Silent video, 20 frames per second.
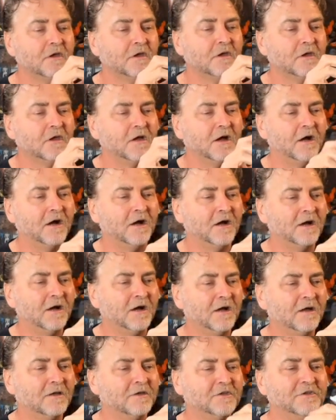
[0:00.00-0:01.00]

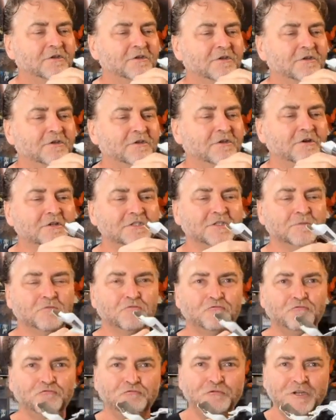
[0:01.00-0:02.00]
You got some
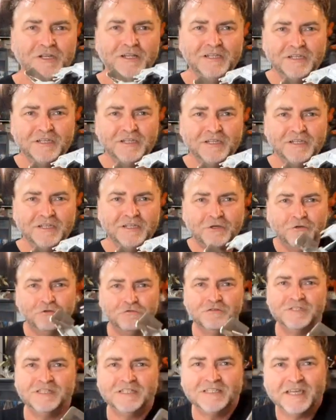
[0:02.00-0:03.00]
really cool
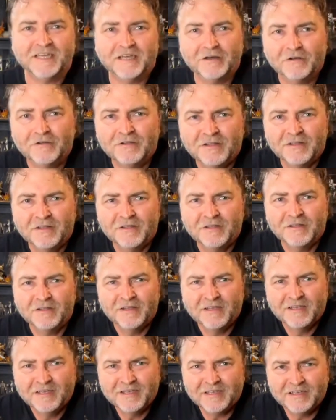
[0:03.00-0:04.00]
detail
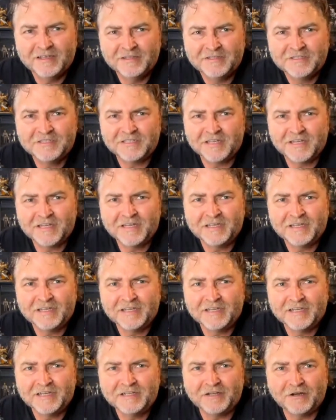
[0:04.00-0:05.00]
inside
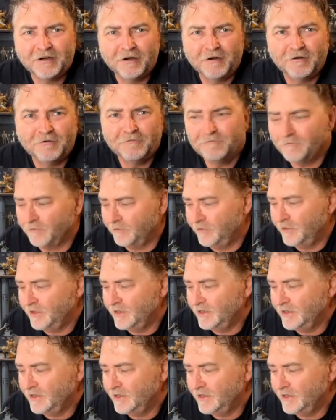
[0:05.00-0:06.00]
of
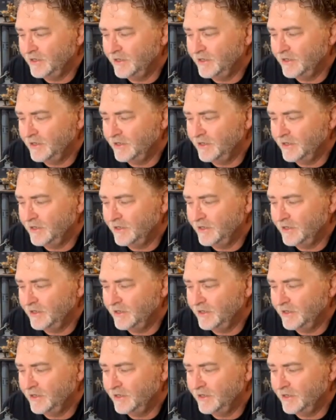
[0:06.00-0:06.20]
the